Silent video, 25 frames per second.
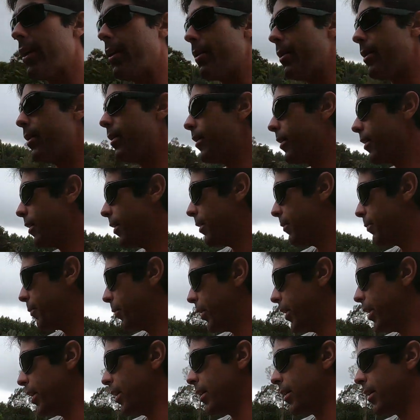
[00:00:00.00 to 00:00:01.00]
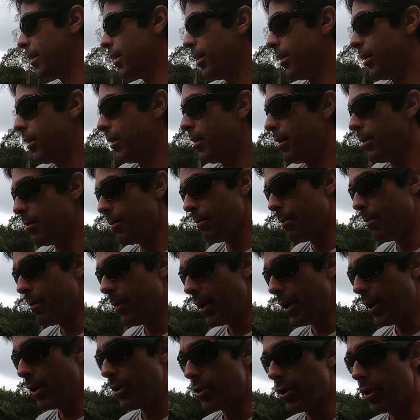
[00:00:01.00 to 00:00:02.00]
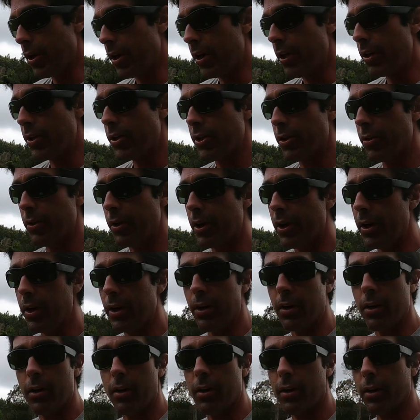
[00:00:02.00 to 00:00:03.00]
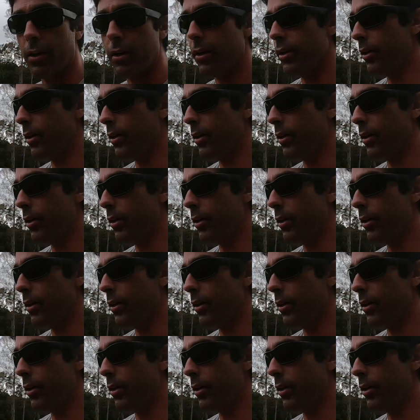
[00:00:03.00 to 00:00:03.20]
a pretty major issue here